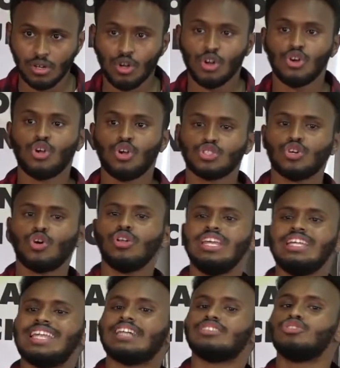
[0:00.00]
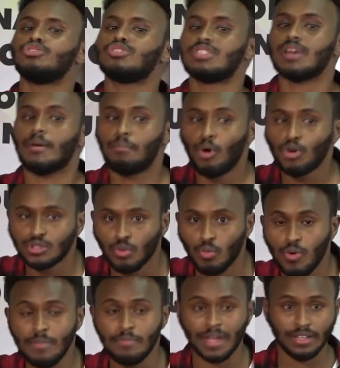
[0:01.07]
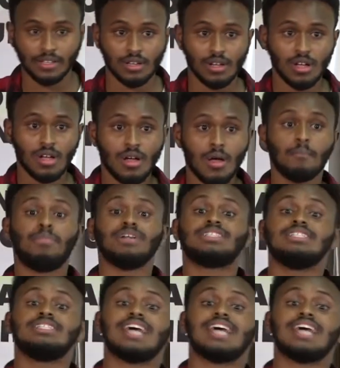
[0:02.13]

not only does not support women, but is